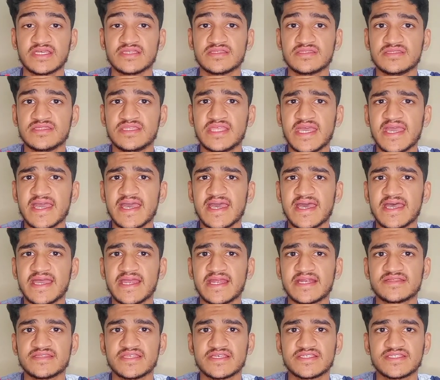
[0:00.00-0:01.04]
They
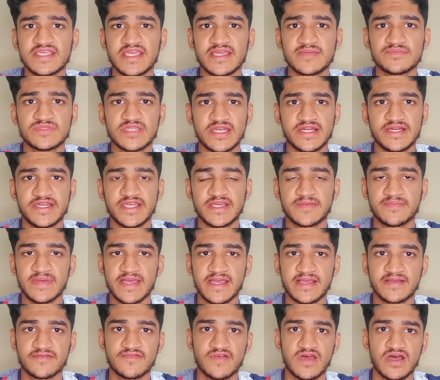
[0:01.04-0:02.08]
had the same genetic
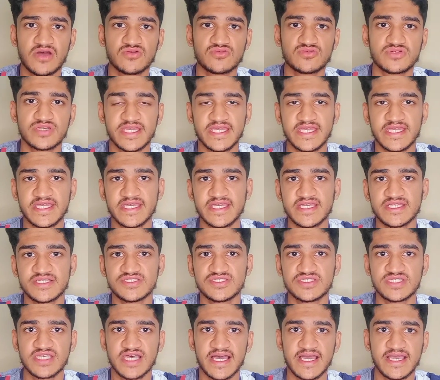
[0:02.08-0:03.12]
background, age,
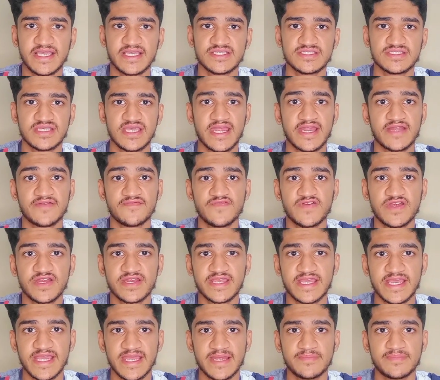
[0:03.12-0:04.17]
size, and were
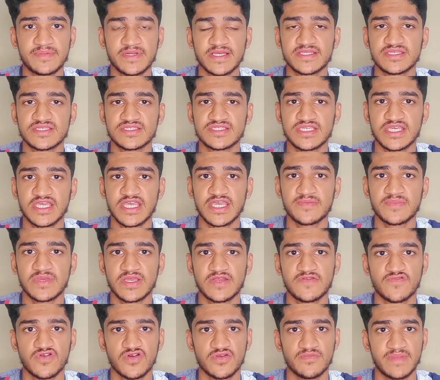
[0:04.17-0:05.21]
kept in the same
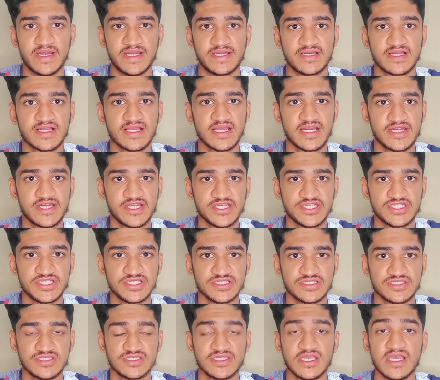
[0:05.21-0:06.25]
environmental
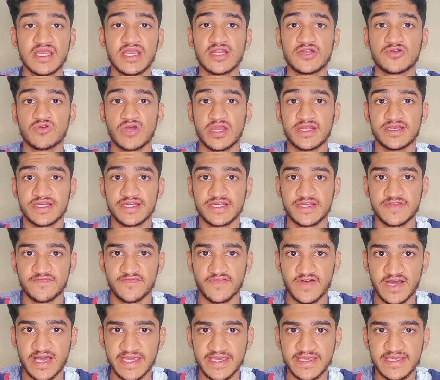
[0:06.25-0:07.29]
conditions to
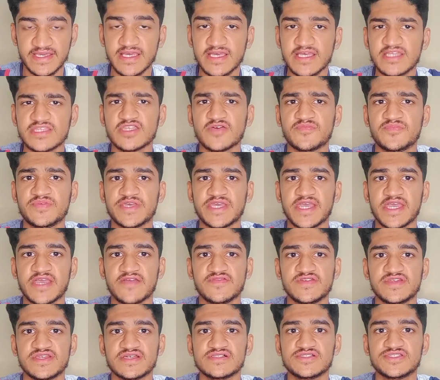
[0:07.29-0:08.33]
identify the
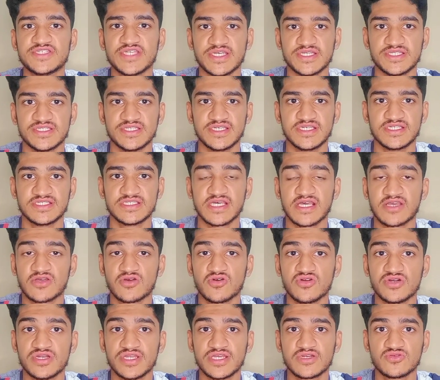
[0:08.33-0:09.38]
behavioral changes
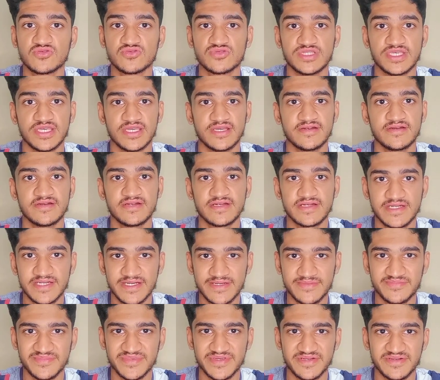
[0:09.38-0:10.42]
according to their
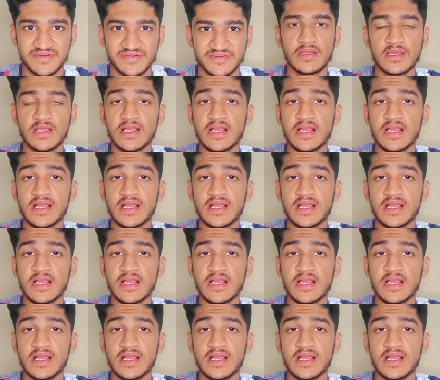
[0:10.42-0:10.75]
number.